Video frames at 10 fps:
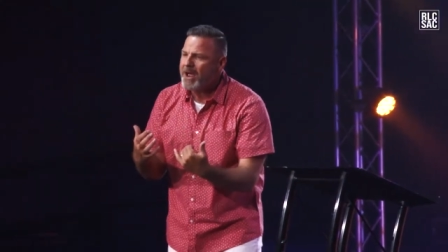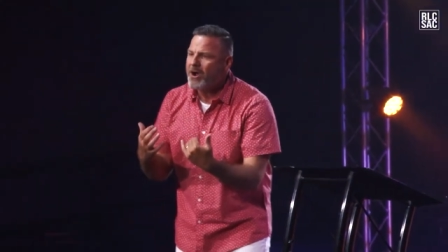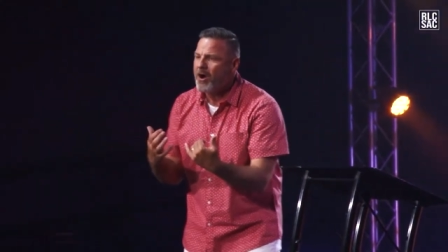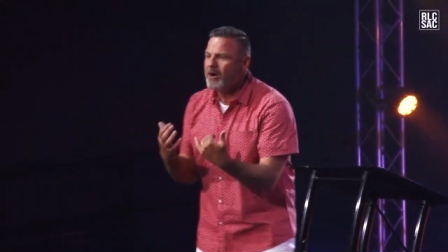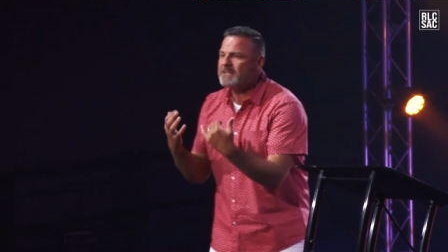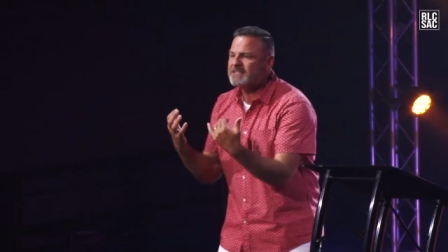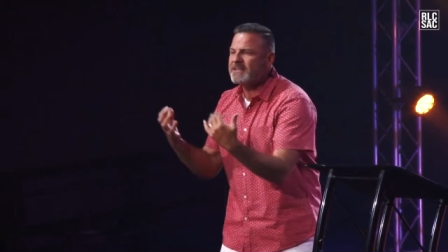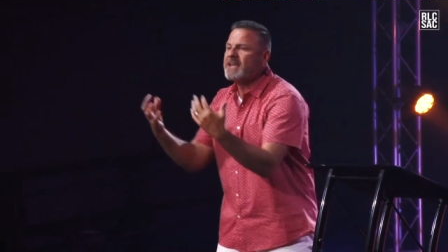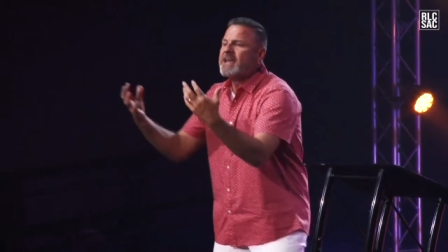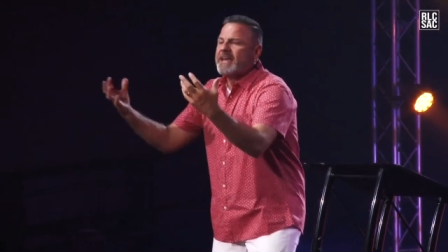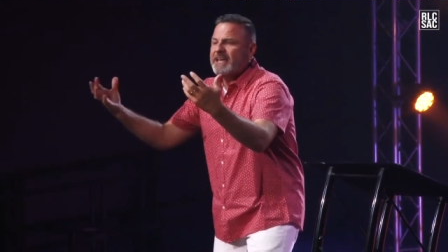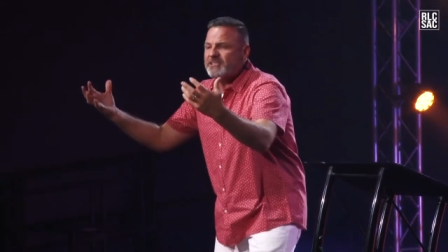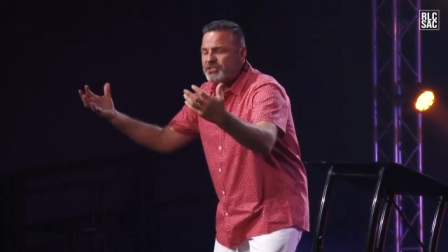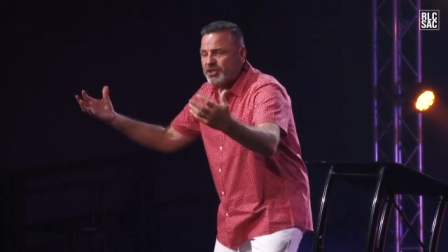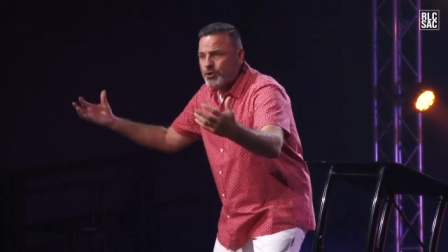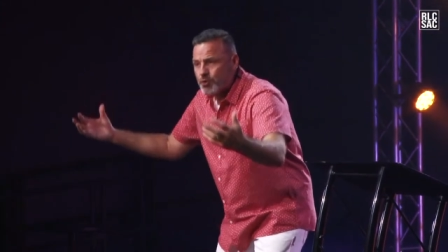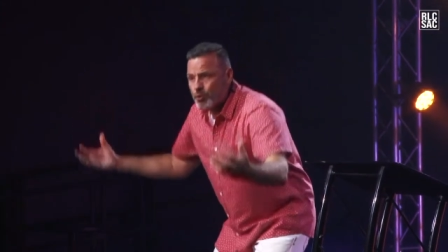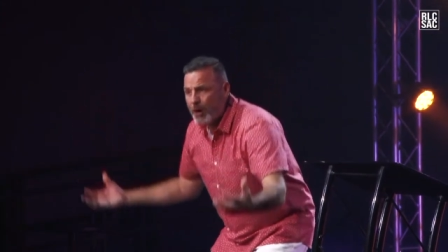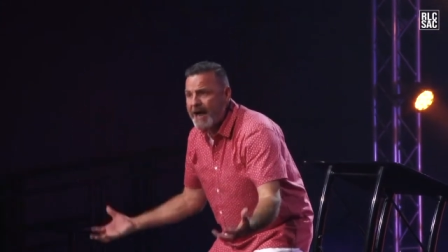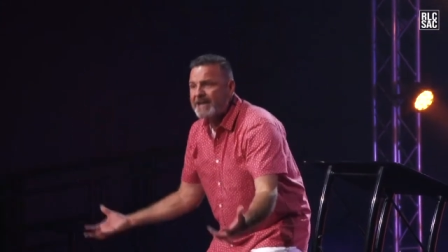my heart, listen, is
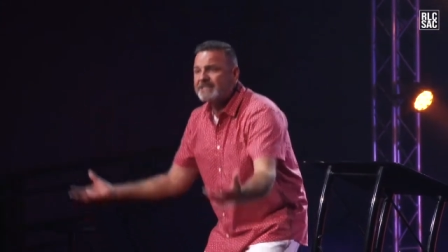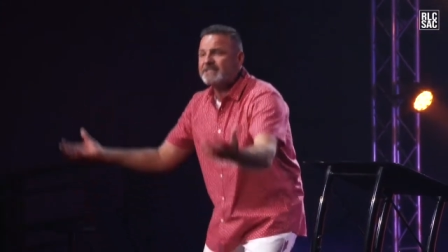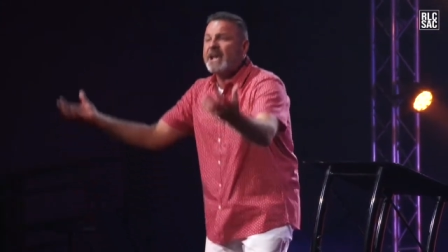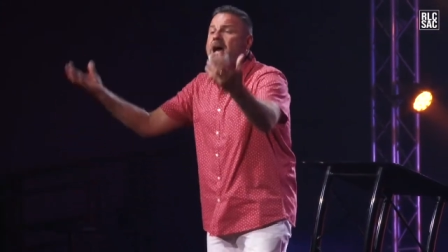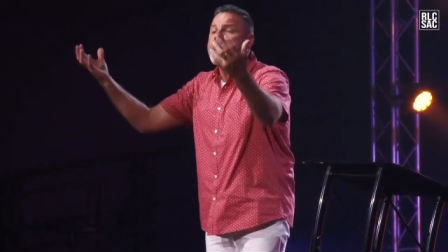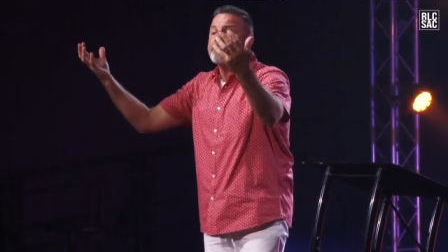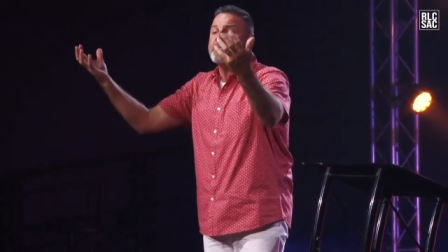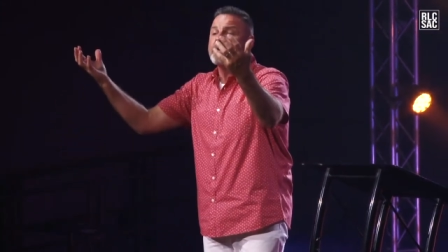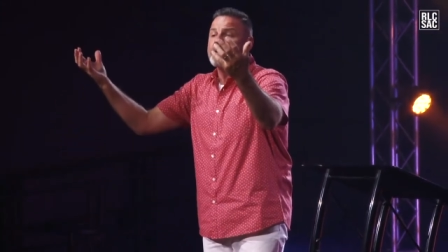to raise up